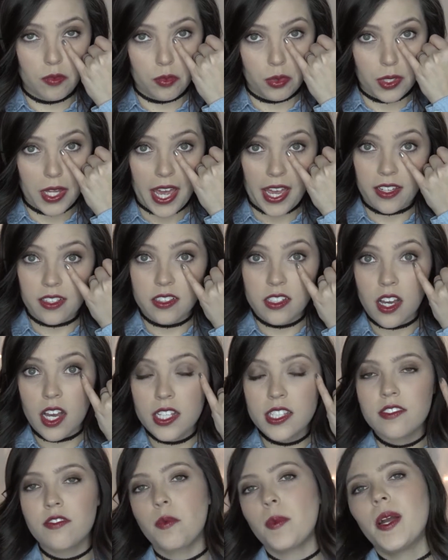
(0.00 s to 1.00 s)
black
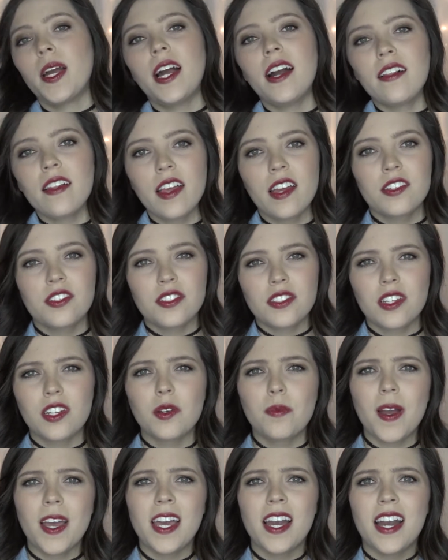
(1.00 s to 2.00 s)
dots for my eyelashes
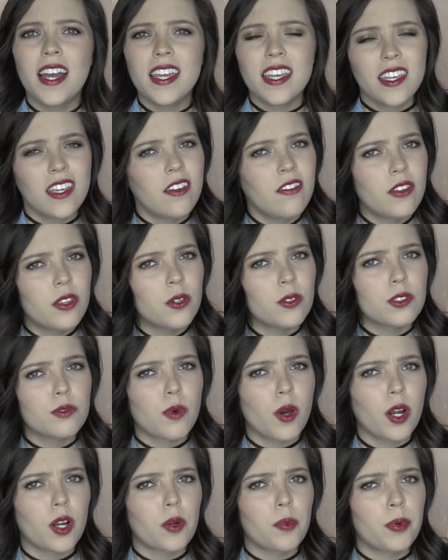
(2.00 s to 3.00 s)
under my eye, even though it's
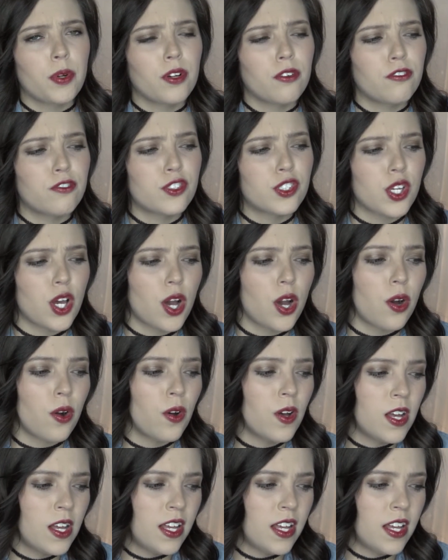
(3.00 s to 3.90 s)
waterproof, so